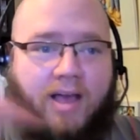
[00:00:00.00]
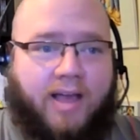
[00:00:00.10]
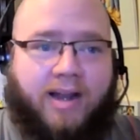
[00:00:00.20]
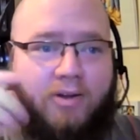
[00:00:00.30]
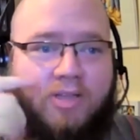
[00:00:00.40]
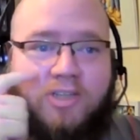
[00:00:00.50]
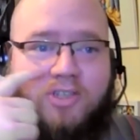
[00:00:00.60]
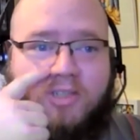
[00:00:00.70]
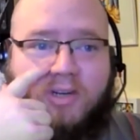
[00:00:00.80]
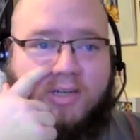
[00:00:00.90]
and I only
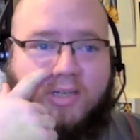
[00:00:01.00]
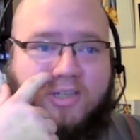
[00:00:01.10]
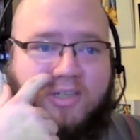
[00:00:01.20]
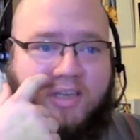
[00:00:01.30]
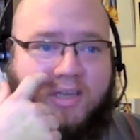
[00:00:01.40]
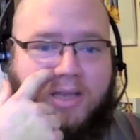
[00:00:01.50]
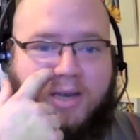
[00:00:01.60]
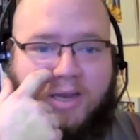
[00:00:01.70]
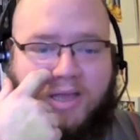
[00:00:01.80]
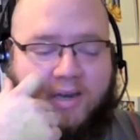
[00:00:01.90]
just started digitally,
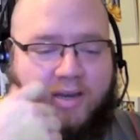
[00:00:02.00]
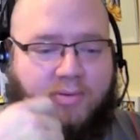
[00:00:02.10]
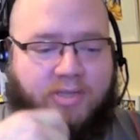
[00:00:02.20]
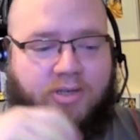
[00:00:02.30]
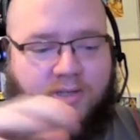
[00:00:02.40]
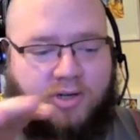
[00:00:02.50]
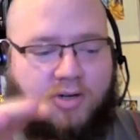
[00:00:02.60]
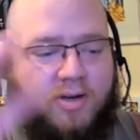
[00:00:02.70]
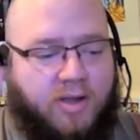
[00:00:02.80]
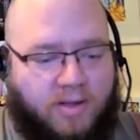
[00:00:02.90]
and and he was like
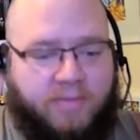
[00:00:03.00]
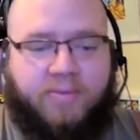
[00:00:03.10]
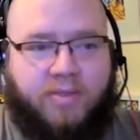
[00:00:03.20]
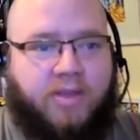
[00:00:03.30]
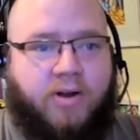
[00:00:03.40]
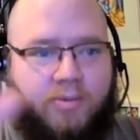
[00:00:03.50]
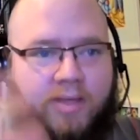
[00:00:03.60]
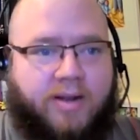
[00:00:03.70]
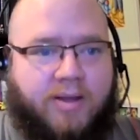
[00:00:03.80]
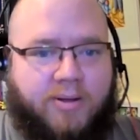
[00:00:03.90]
sure, you know
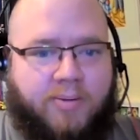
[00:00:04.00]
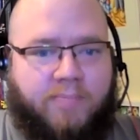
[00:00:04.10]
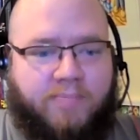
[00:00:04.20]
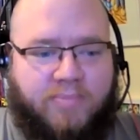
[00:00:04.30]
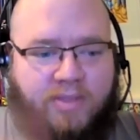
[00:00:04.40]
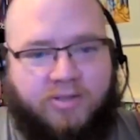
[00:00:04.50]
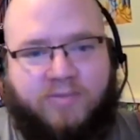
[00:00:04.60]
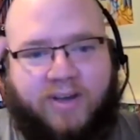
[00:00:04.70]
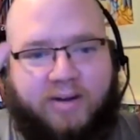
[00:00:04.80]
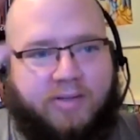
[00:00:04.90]
that um looks
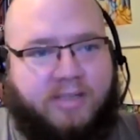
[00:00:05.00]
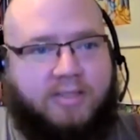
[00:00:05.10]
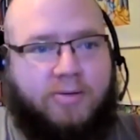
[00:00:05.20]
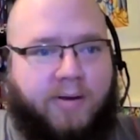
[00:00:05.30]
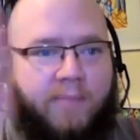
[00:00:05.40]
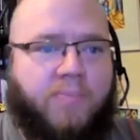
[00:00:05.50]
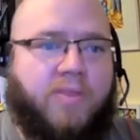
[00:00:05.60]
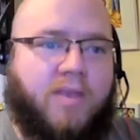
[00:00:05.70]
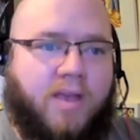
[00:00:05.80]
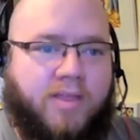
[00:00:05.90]
fine let's do it,
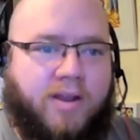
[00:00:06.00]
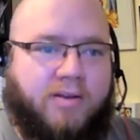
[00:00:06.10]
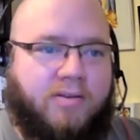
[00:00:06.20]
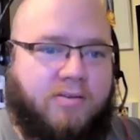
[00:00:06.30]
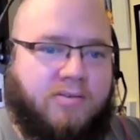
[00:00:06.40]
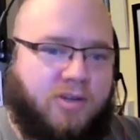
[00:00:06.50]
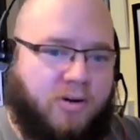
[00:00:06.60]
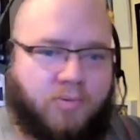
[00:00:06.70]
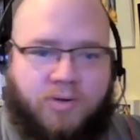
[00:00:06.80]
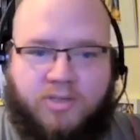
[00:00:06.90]
and then I
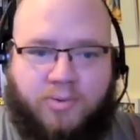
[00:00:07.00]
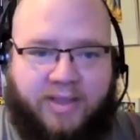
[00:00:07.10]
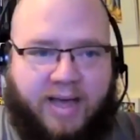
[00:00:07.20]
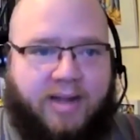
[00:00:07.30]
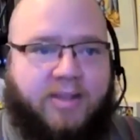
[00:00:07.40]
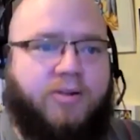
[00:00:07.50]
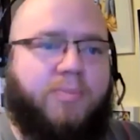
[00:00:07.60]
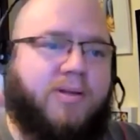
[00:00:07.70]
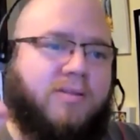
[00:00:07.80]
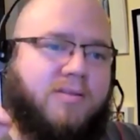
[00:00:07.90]
started work doing that a little
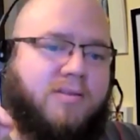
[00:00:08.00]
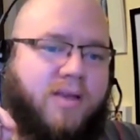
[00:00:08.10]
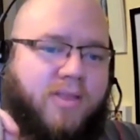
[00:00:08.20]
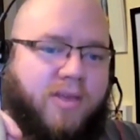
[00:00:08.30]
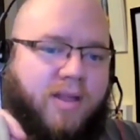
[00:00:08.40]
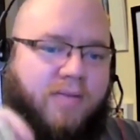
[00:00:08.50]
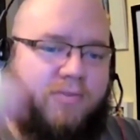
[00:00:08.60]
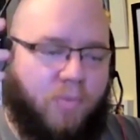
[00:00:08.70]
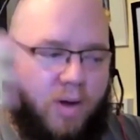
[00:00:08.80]
bit, and then after a